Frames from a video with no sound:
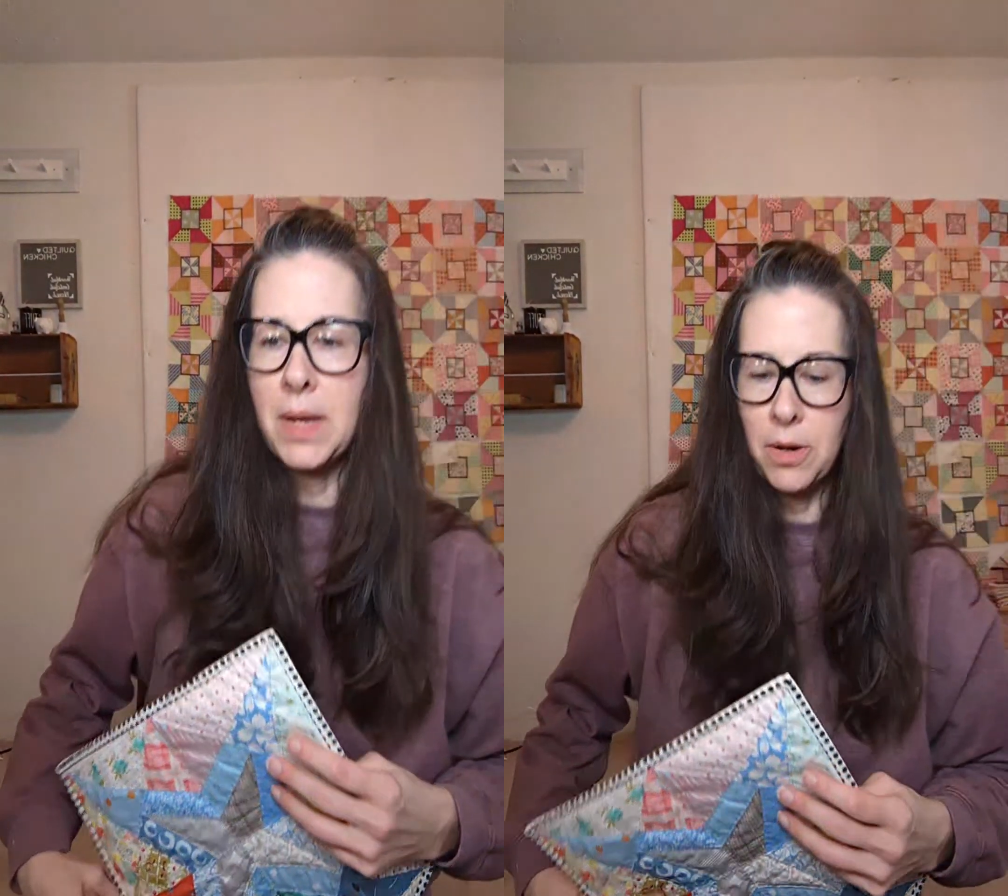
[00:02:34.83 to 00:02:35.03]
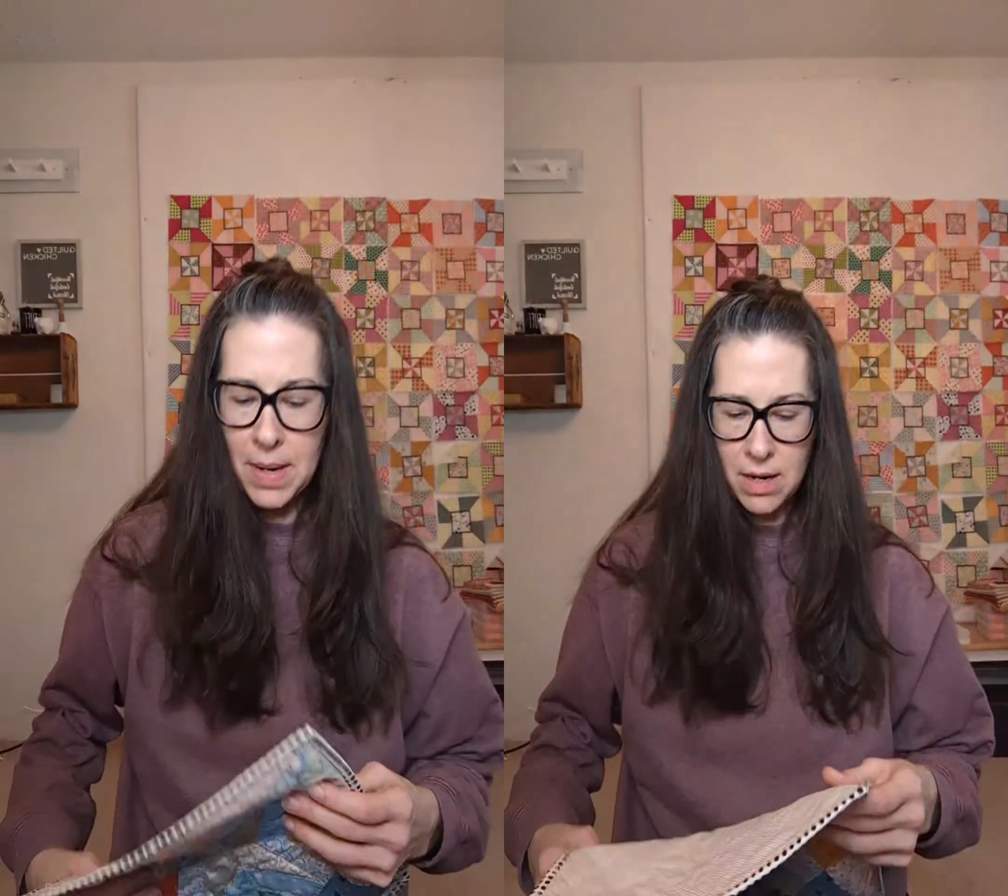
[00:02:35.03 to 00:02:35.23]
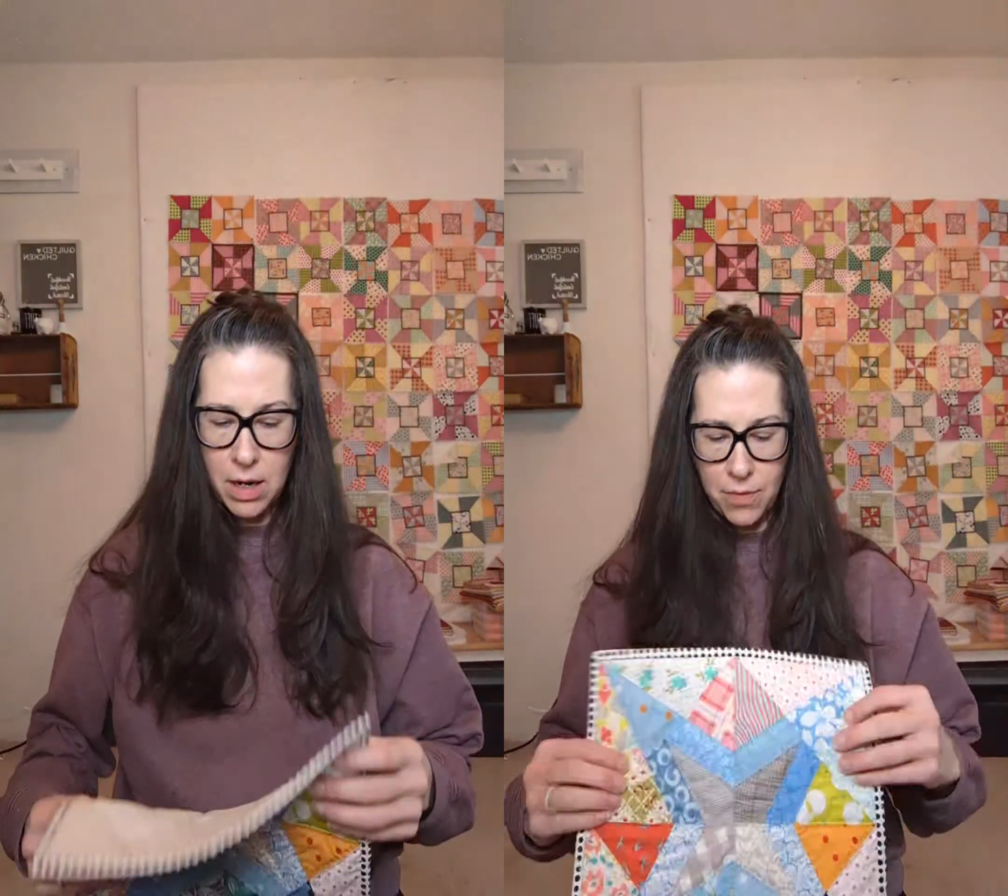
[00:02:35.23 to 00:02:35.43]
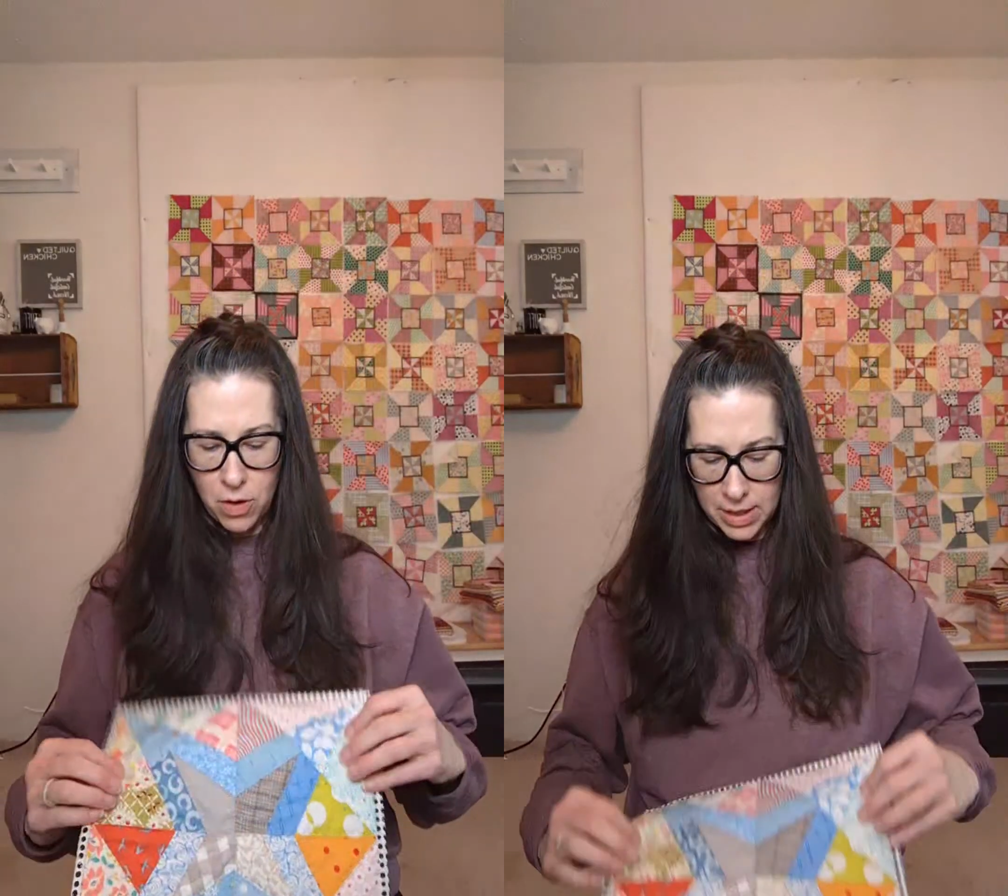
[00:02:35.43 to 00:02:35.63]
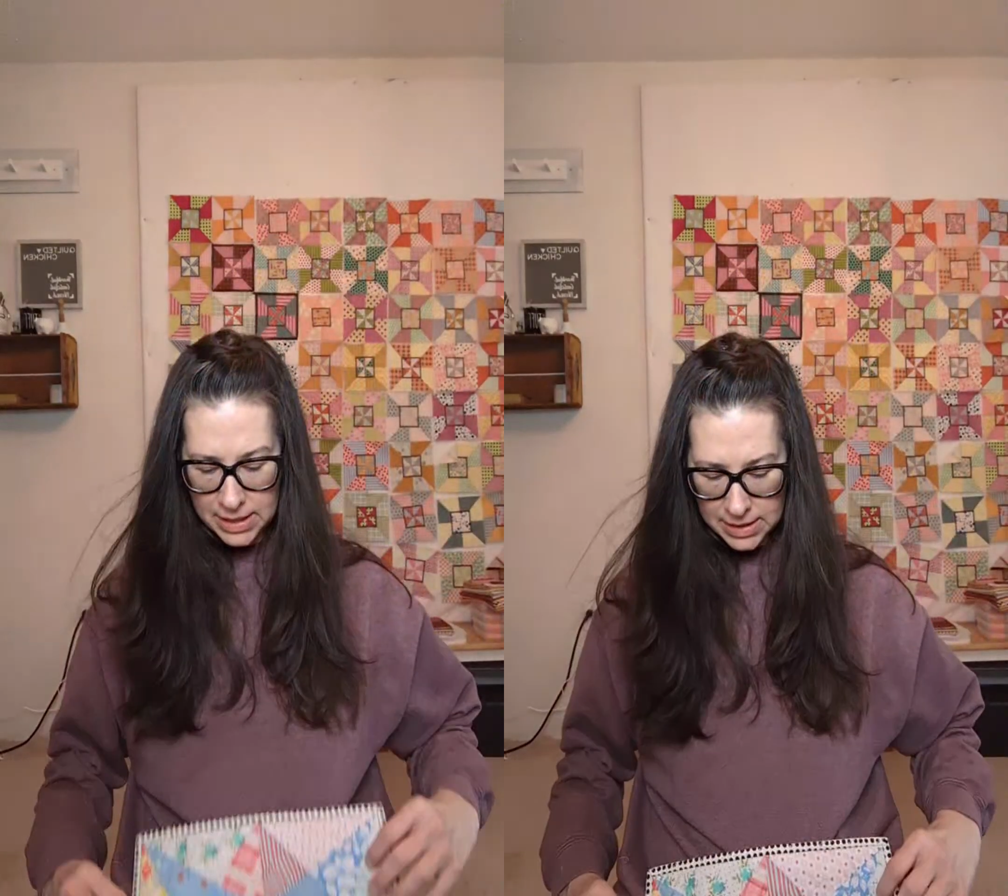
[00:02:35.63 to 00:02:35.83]
may not have
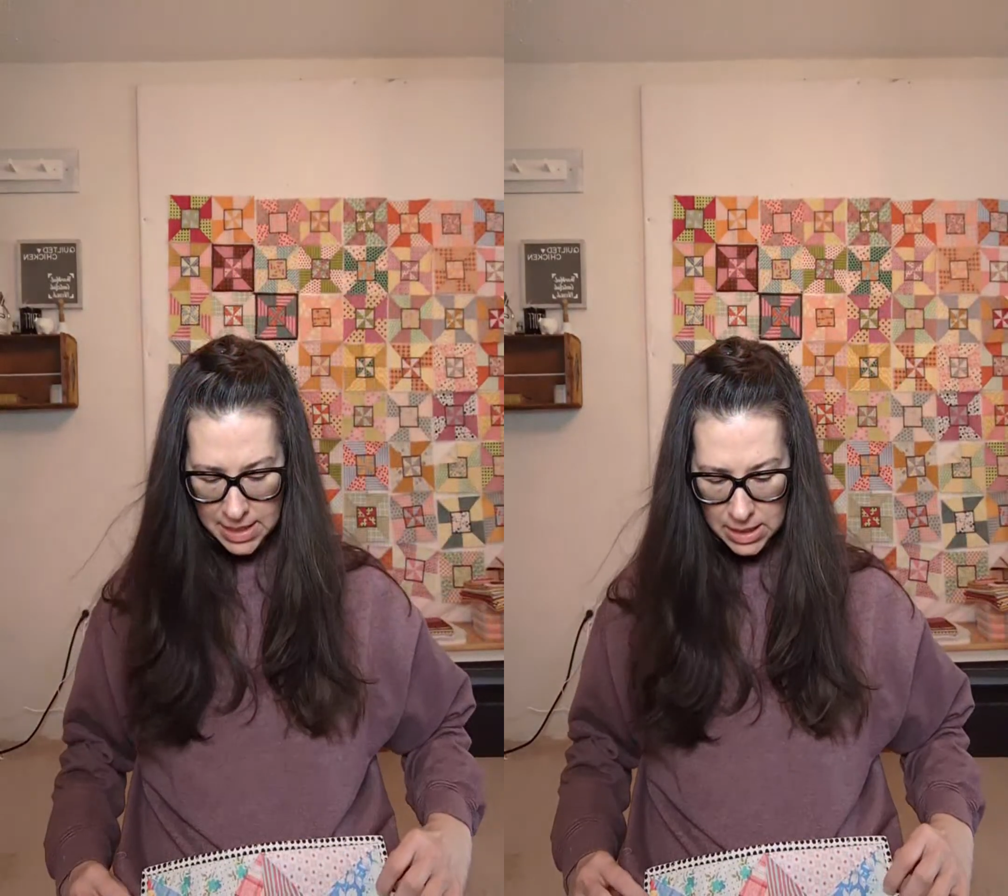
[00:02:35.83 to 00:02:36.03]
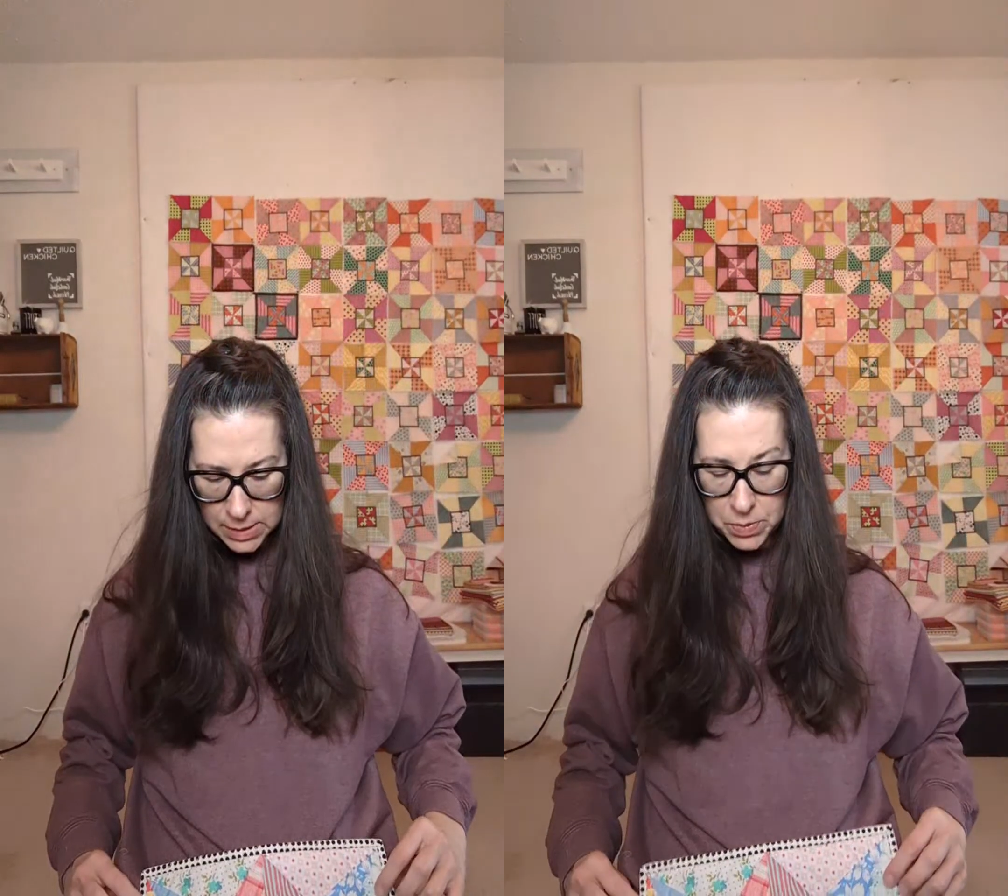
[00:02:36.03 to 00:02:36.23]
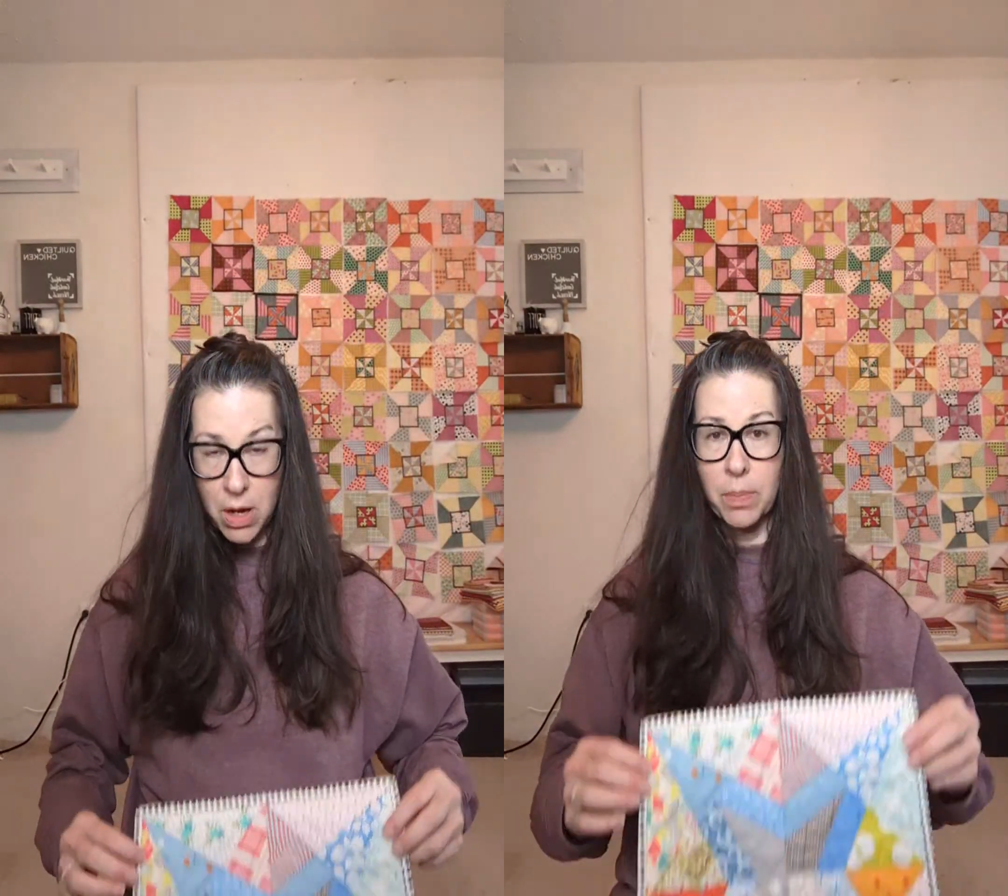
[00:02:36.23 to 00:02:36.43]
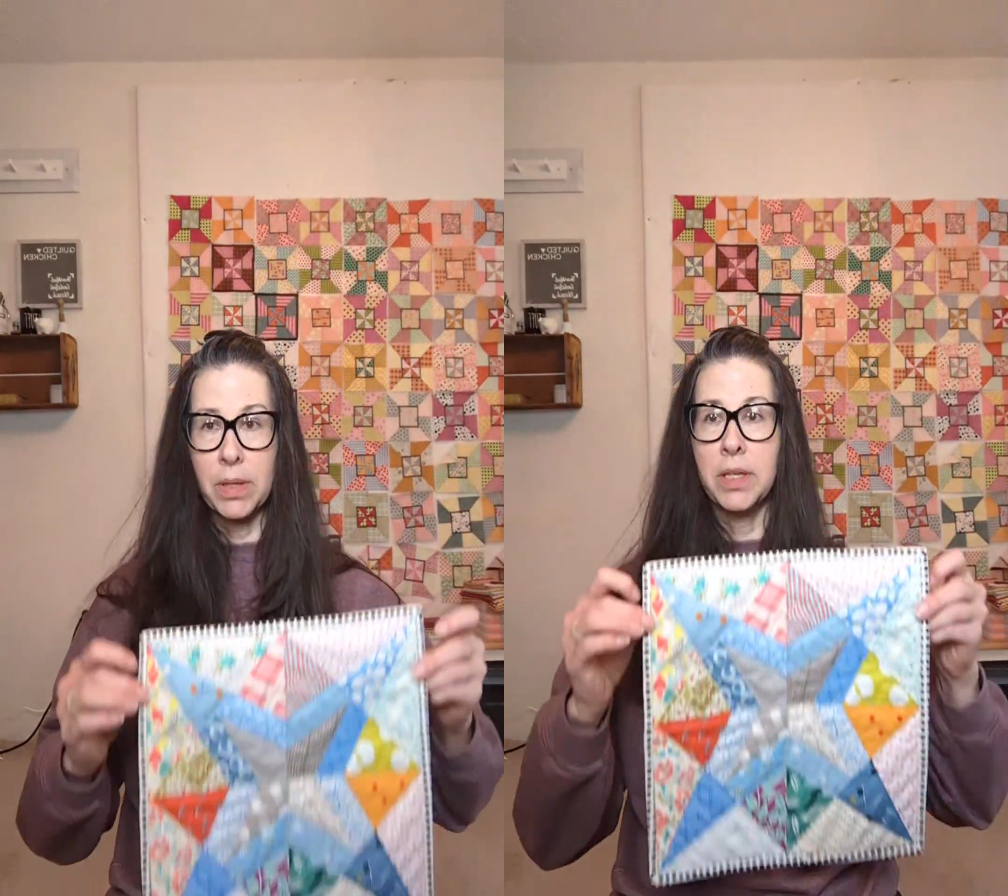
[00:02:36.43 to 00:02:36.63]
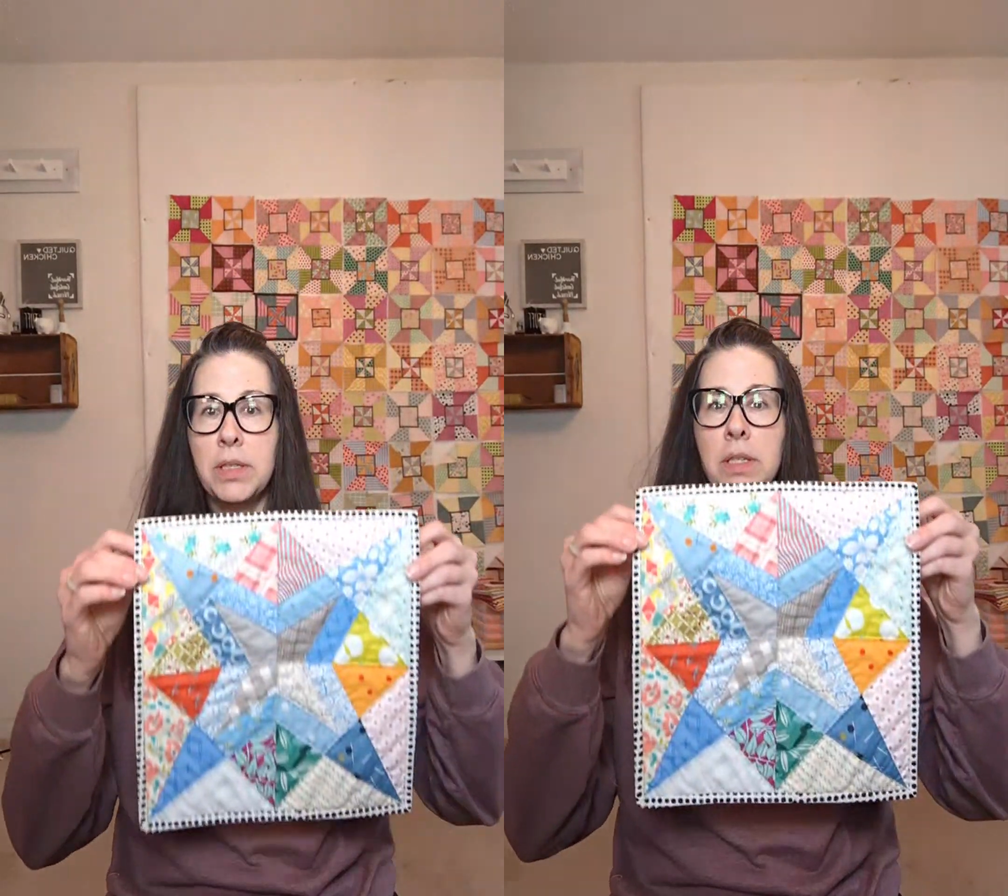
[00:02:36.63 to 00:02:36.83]
already seen this block, but
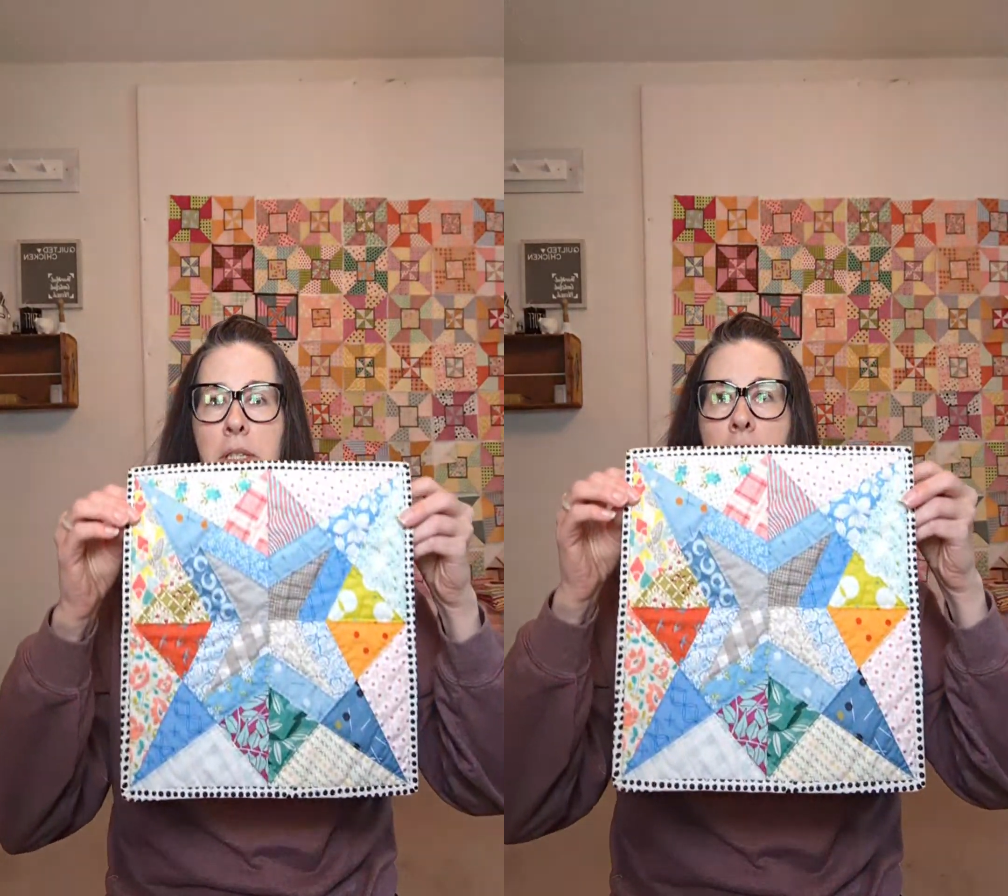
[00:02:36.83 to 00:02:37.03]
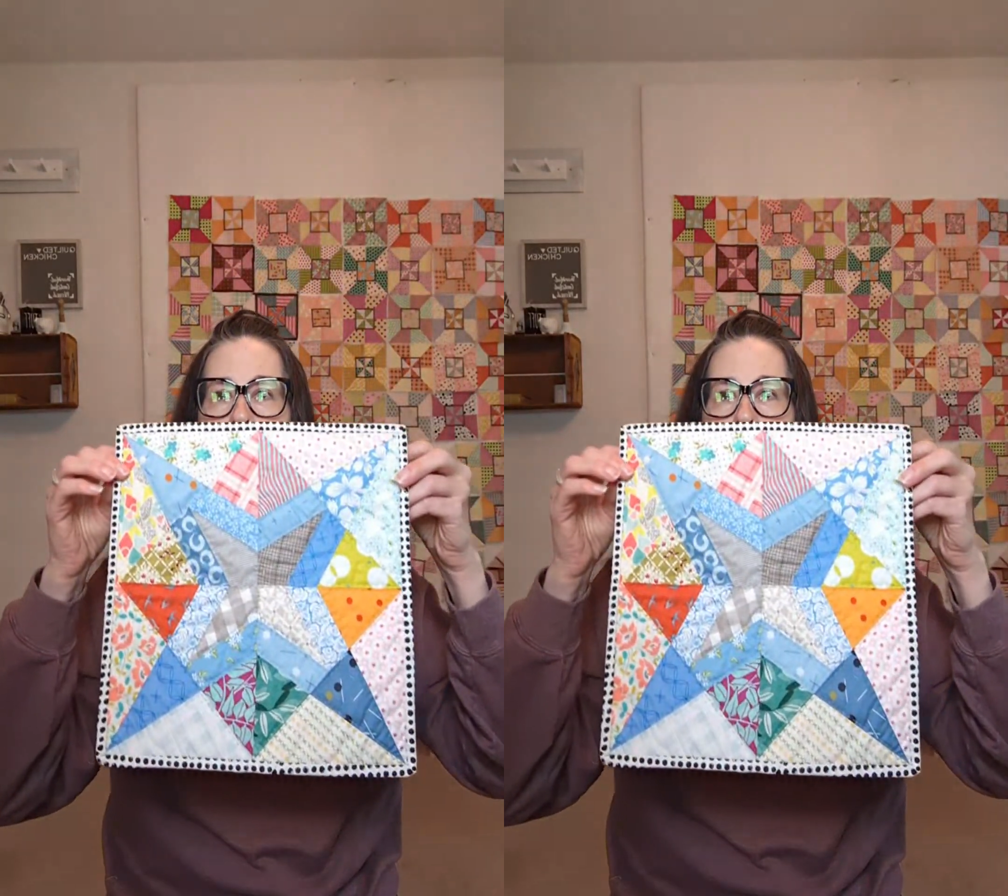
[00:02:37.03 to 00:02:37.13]
this is going to be